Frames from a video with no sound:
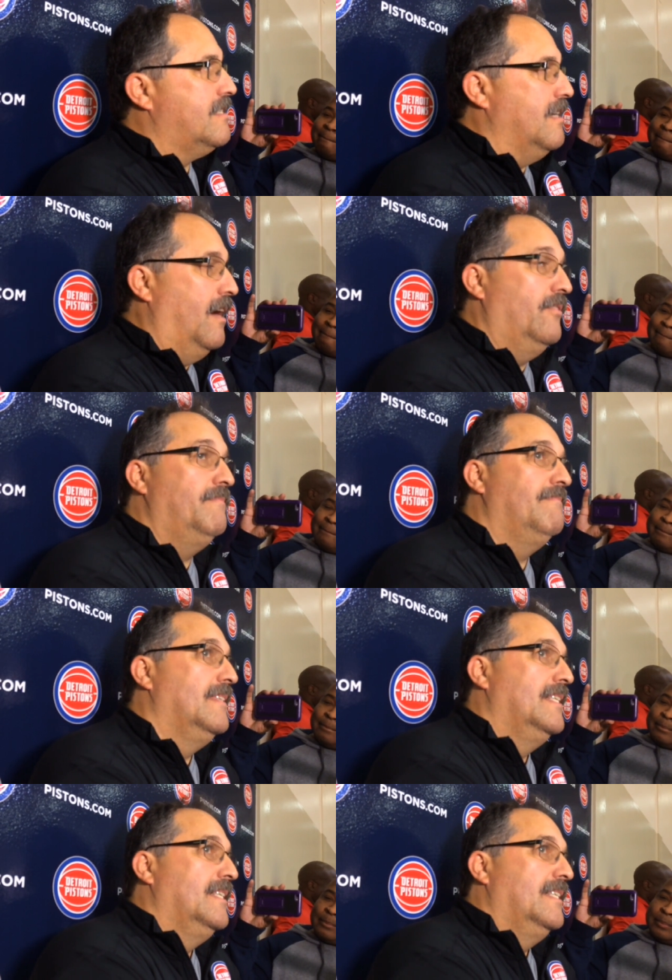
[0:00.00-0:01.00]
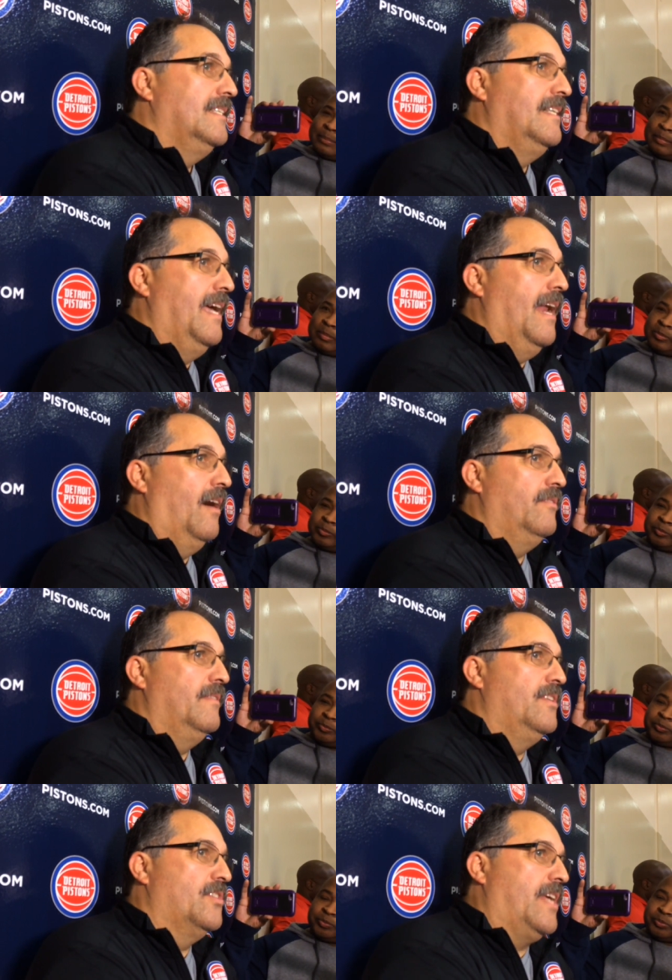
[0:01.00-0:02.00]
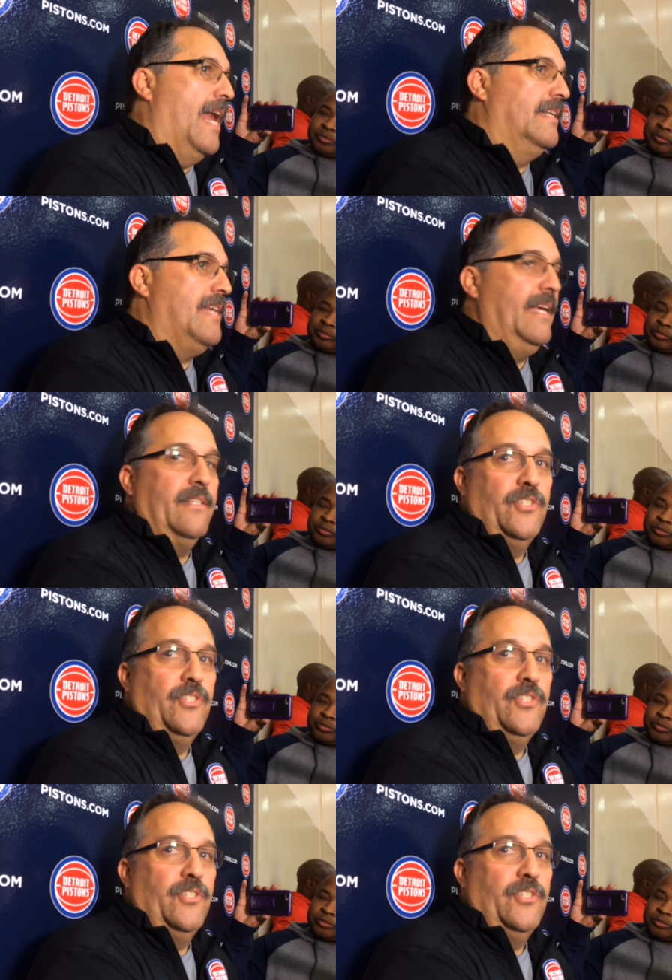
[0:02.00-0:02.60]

So, you know, you just got to take